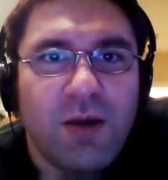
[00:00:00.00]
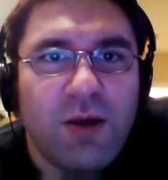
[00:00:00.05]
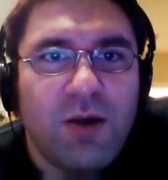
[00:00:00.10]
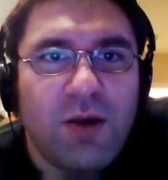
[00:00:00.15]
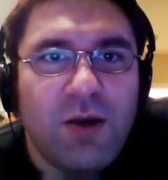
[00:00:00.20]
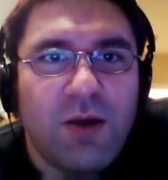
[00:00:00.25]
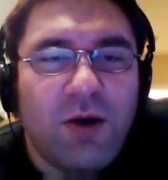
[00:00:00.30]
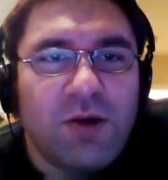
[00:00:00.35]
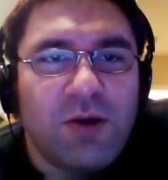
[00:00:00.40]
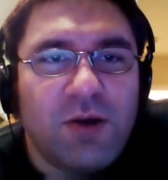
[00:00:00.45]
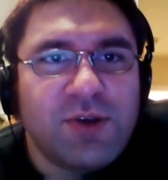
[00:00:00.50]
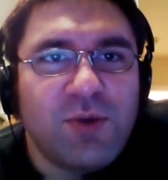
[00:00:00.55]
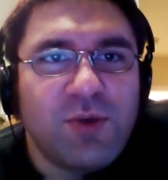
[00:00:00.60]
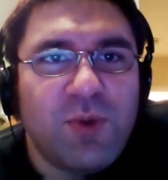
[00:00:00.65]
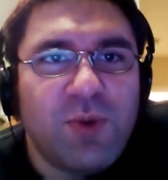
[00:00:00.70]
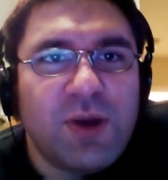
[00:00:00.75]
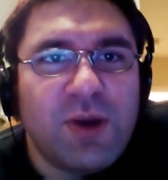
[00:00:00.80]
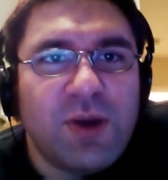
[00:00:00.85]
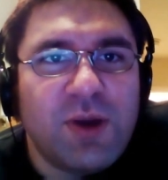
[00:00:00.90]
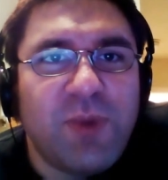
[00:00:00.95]
Also,
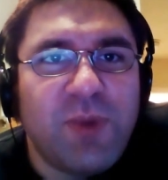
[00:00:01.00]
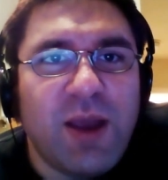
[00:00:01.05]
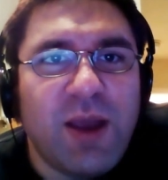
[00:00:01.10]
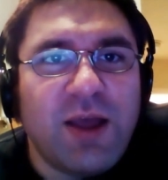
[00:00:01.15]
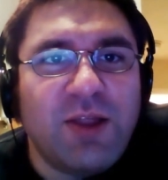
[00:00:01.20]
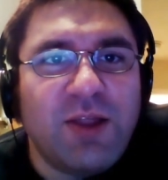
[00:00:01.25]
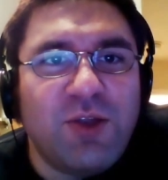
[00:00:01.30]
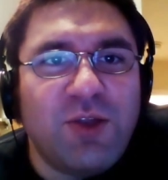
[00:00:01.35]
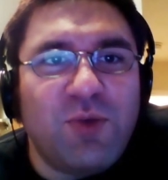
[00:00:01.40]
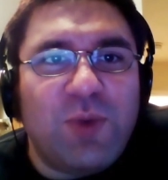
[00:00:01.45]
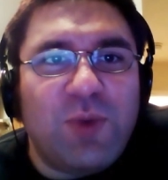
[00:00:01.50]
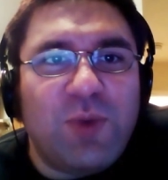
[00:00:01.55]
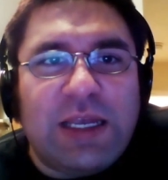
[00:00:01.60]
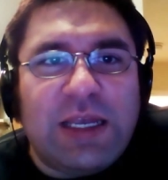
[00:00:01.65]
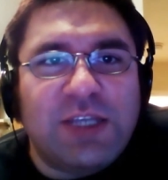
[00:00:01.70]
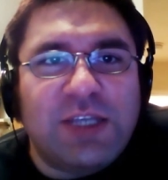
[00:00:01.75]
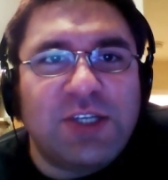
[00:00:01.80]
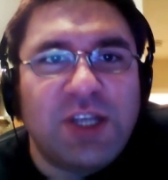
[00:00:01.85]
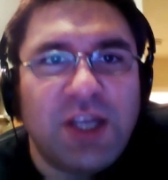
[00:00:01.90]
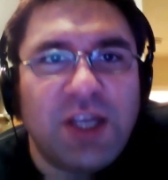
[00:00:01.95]
where's my
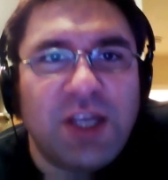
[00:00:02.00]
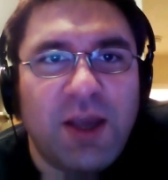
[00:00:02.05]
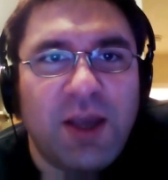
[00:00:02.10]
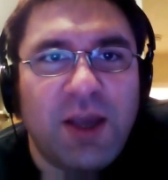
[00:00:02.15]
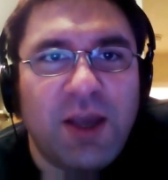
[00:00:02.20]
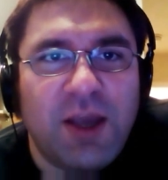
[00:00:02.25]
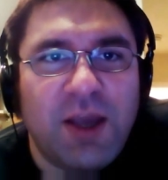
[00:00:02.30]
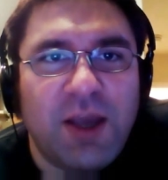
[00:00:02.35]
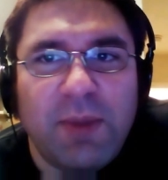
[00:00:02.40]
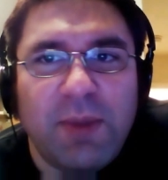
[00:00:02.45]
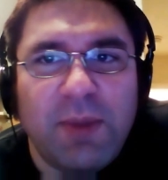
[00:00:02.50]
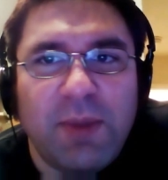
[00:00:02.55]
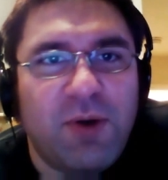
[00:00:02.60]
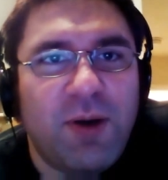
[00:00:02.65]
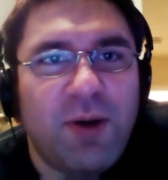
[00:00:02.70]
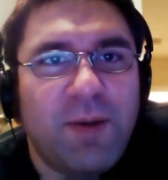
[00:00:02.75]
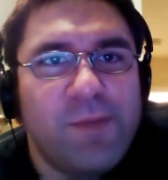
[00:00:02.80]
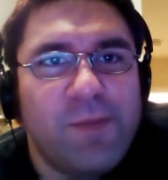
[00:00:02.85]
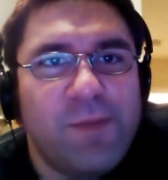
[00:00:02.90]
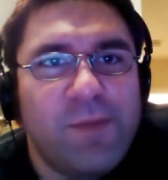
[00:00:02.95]
Luigi amiibo?
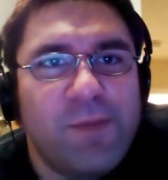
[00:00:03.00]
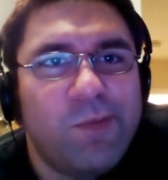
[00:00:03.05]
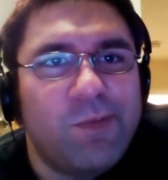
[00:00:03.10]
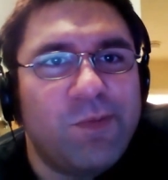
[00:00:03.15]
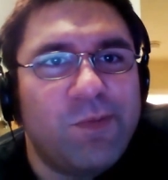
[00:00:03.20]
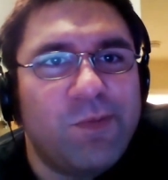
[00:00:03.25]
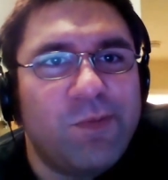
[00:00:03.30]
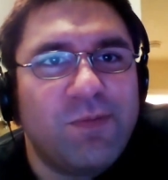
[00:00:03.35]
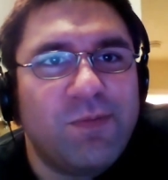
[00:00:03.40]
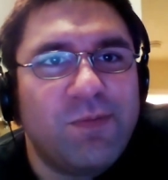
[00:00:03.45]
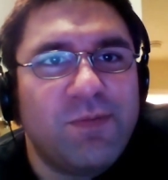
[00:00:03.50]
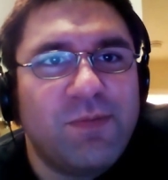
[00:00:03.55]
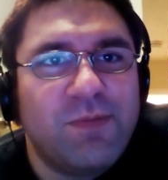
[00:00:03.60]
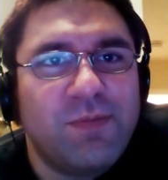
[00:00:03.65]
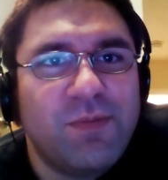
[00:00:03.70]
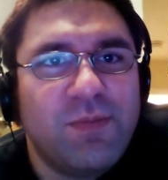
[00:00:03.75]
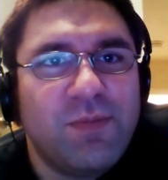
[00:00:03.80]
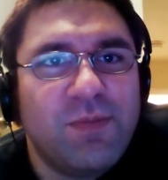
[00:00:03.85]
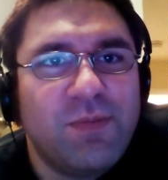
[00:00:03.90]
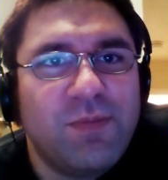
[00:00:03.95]

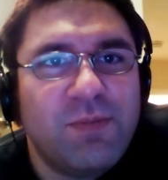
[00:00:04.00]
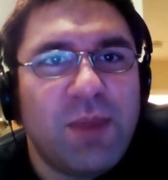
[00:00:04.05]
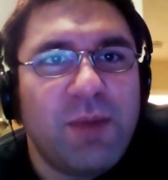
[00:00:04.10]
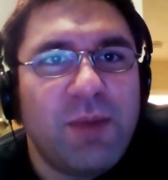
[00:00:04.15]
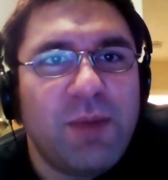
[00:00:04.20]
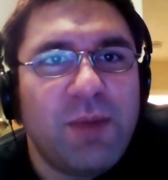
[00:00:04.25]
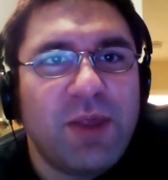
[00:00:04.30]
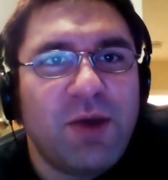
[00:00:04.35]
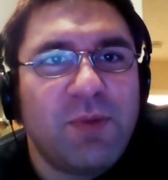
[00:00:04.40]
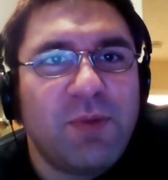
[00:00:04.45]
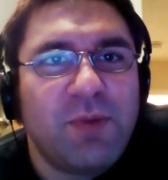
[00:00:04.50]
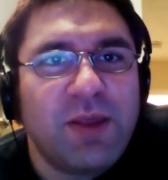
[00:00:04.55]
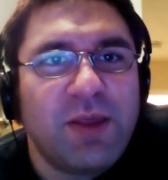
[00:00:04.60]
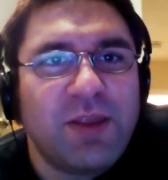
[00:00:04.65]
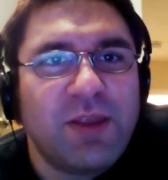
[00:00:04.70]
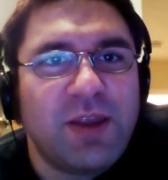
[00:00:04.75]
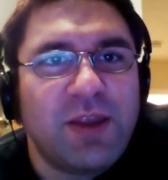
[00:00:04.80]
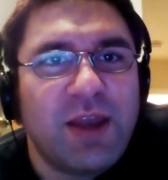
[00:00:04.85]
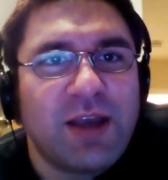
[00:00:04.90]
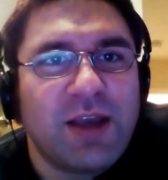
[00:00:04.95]
Maybe that'll be
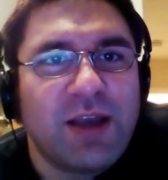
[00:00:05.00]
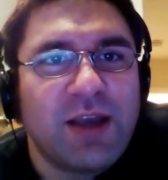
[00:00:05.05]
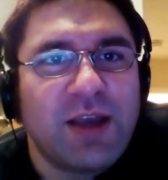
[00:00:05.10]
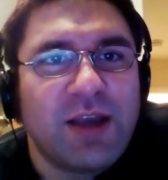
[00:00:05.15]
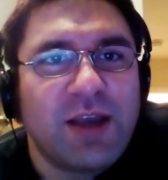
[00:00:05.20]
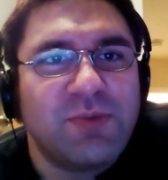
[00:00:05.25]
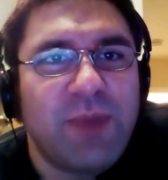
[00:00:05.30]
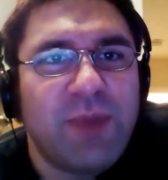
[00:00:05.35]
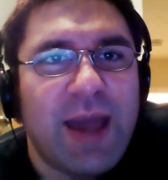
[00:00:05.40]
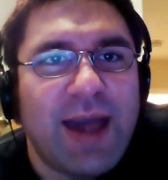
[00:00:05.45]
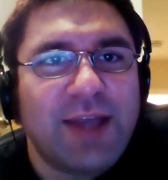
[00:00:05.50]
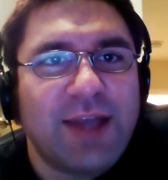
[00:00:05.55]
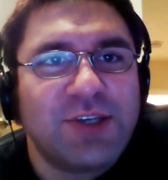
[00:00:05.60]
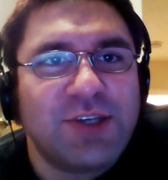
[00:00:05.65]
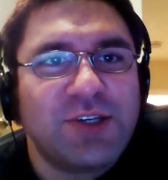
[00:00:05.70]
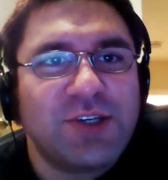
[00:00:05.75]
in the next batch.